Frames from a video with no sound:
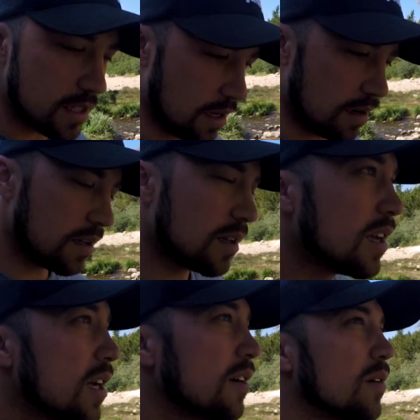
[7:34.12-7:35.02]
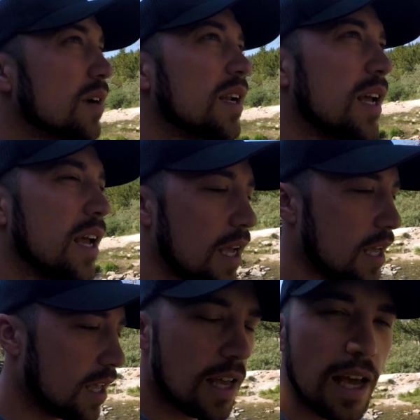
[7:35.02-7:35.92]
so we're gonna
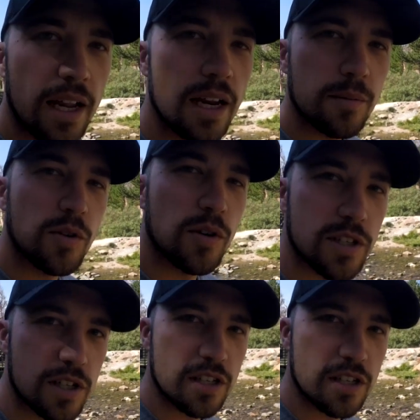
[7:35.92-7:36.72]
head up towards the